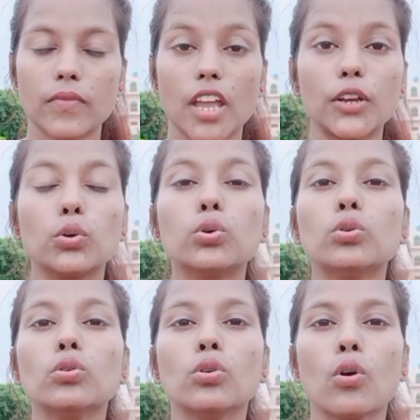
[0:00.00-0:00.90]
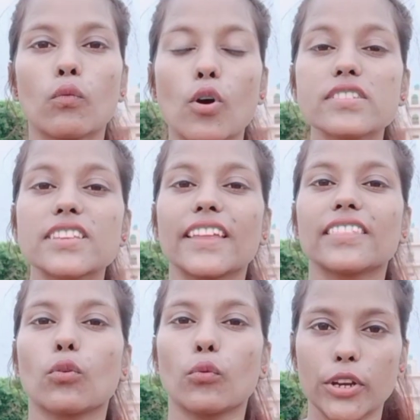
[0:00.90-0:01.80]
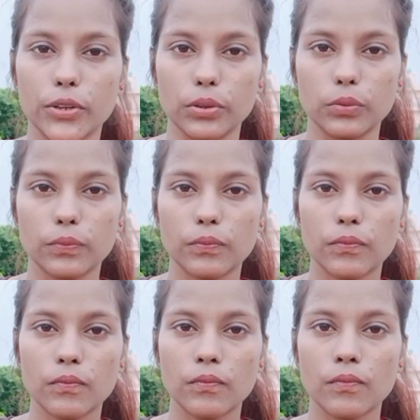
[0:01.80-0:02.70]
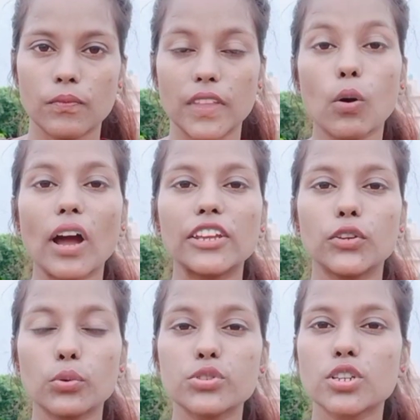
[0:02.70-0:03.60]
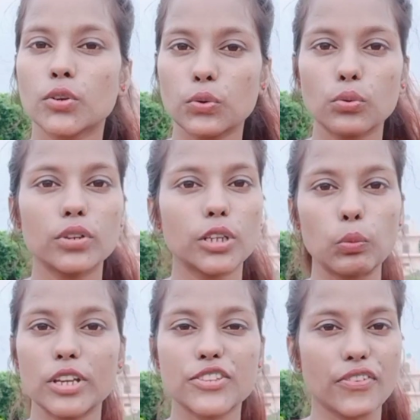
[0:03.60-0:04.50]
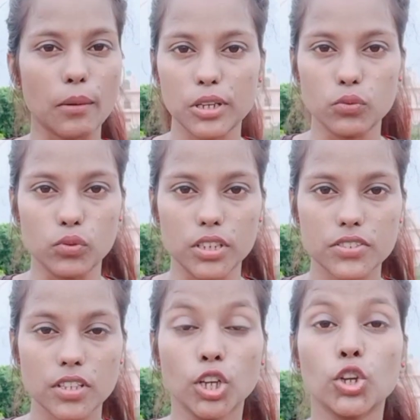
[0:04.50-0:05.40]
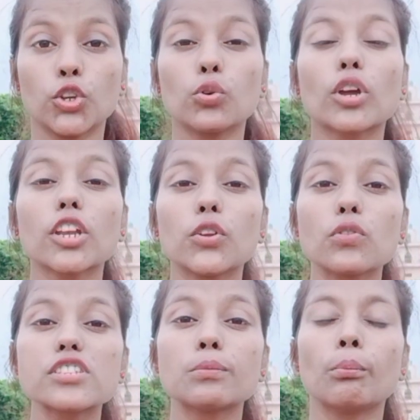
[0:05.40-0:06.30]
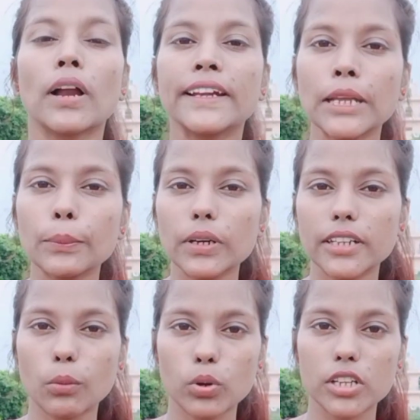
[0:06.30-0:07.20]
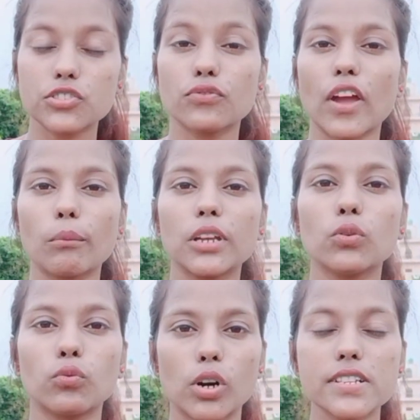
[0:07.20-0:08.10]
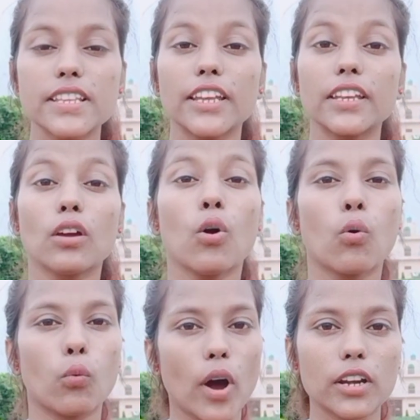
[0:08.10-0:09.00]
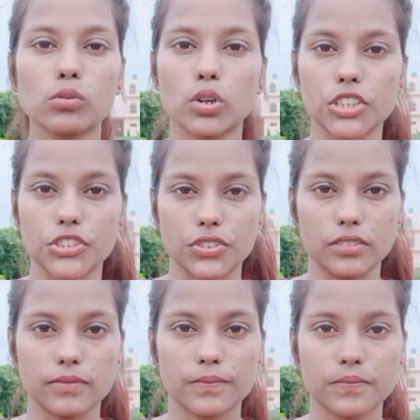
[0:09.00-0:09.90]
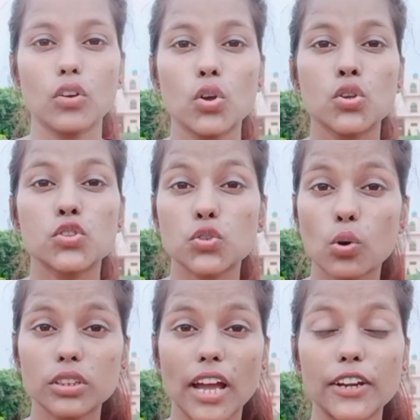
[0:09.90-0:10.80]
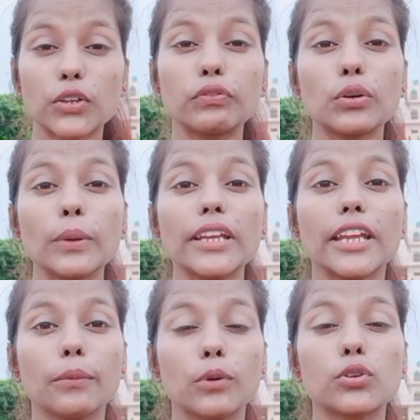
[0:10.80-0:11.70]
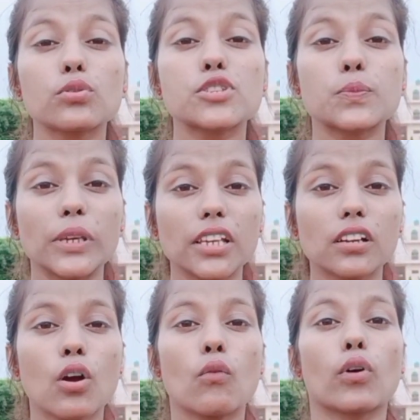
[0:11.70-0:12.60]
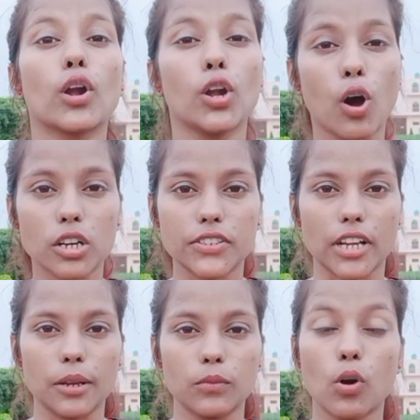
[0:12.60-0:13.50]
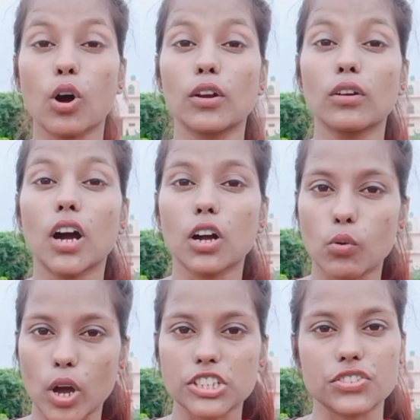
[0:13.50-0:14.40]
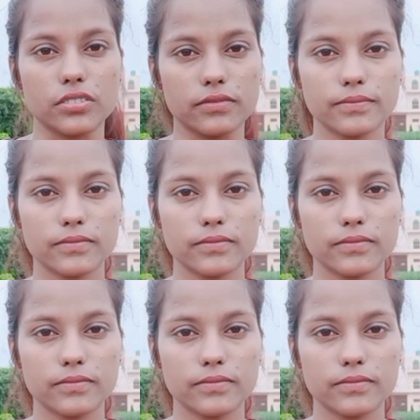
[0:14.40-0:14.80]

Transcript: And who was in the video? Now I used two W H family words. You can use multiple W H family words in one question so that you would be able to speak for a long time on a question.